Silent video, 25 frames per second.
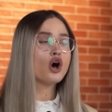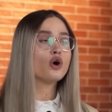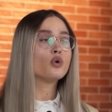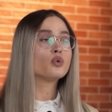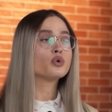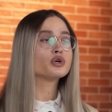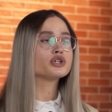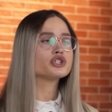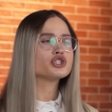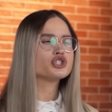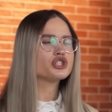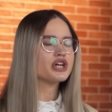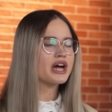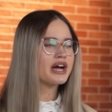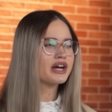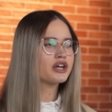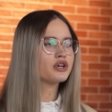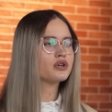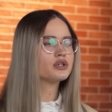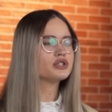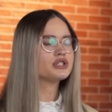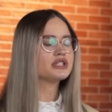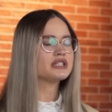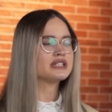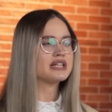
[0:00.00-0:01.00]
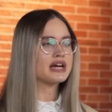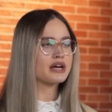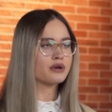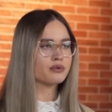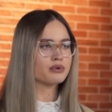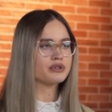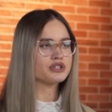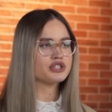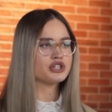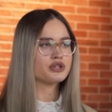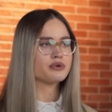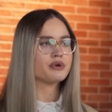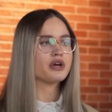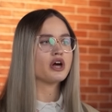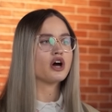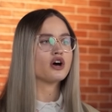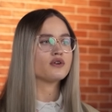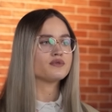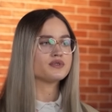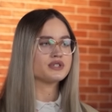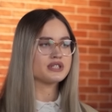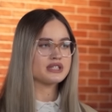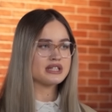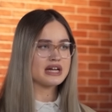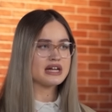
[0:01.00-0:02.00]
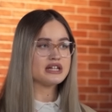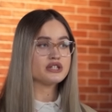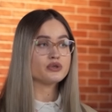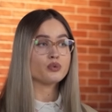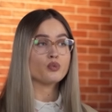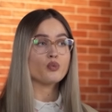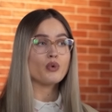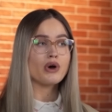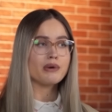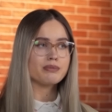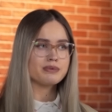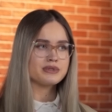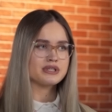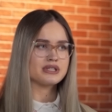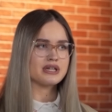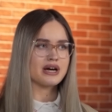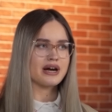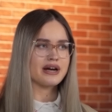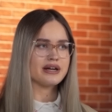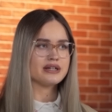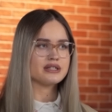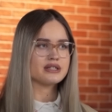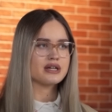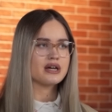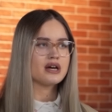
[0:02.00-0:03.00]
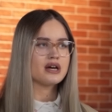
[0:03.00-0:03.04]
or check your Secretary of State website